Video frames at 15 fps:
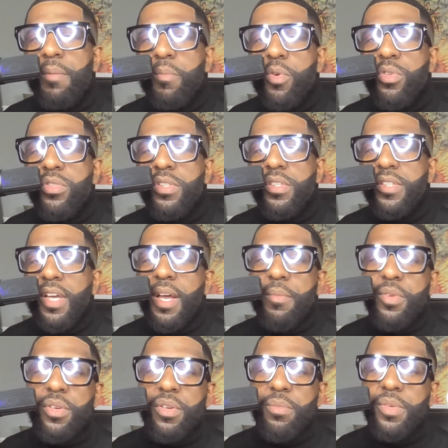most of the
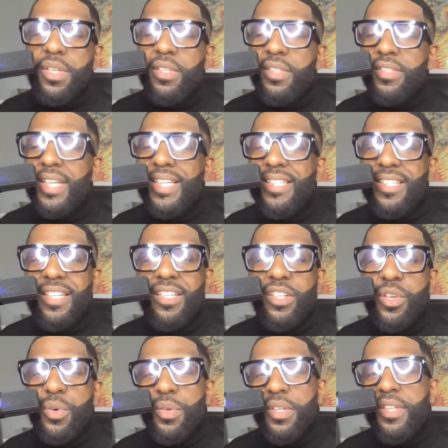time you're gonna be at least 18
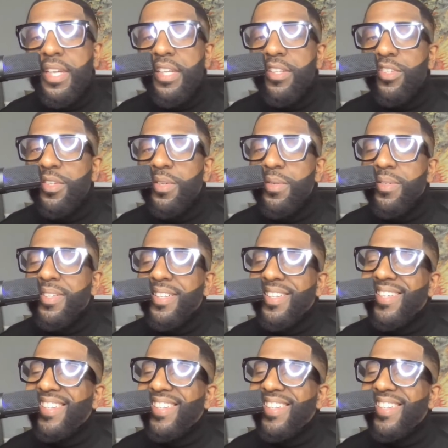to go on a date. So